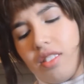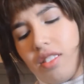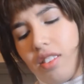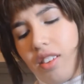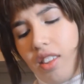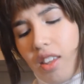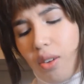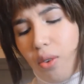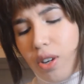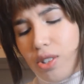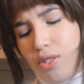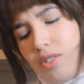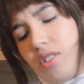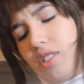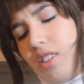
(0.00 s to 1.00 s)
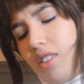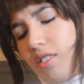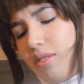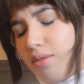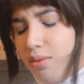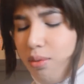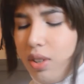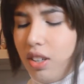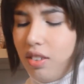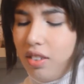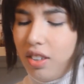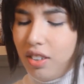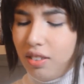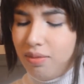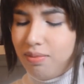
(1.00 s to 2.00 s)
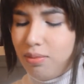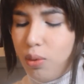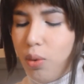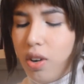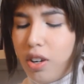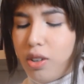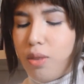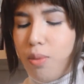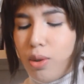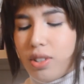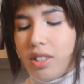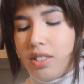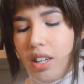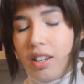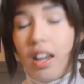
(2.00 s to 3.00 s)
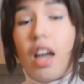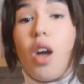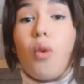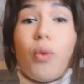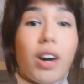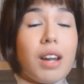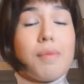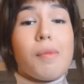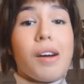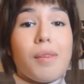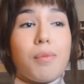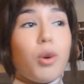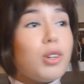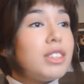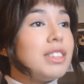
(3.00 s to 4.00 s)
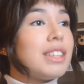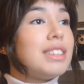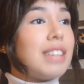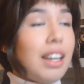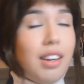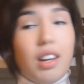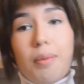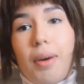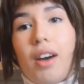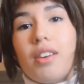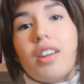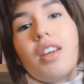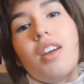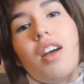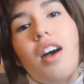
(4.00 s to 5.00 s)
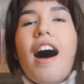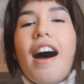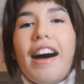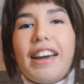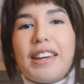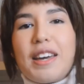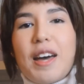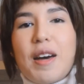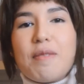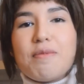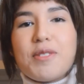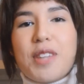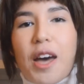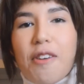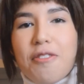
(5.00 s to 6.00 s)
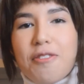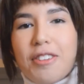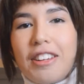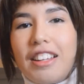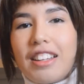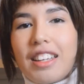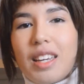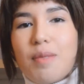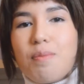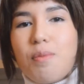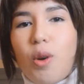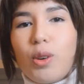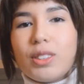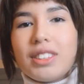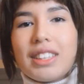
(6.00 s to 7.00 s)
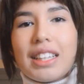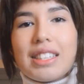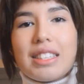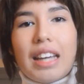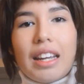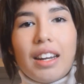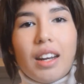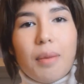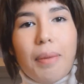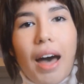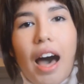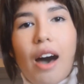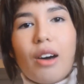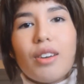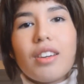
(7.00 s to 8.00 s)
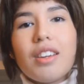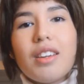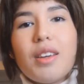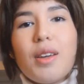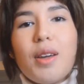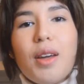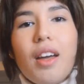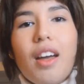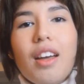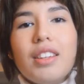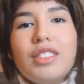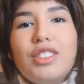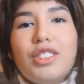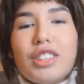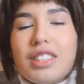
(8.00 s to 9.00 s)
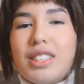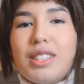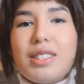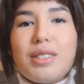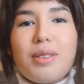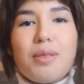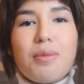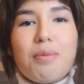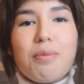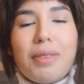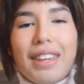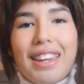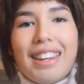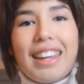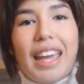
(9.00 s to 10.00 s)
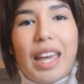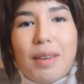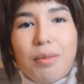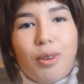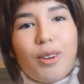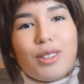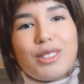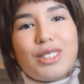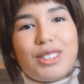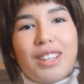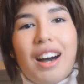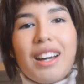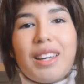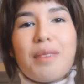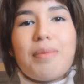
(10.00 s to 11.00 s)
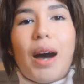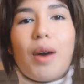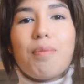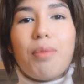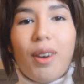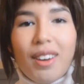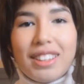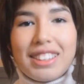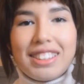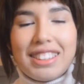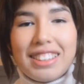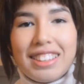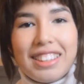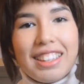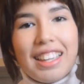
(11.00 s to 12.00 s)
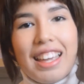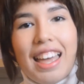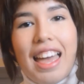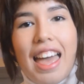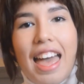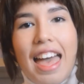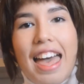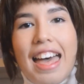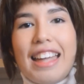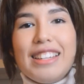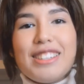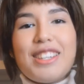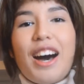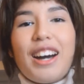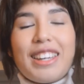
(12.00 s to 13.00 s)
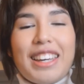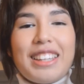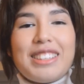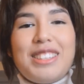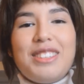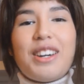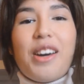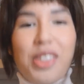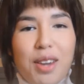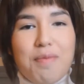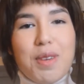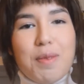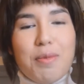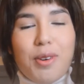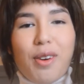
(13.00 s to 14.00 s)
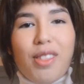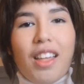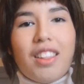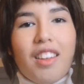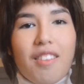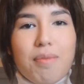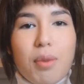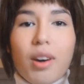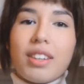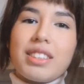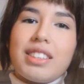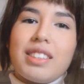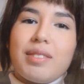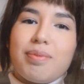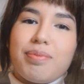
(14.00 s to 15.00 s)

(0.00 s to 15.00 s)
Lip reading: That question's kind of weird. What are you most excited? What am I most excited about? I am definitely most excited about just being able to talk about books and talking to other people that love books,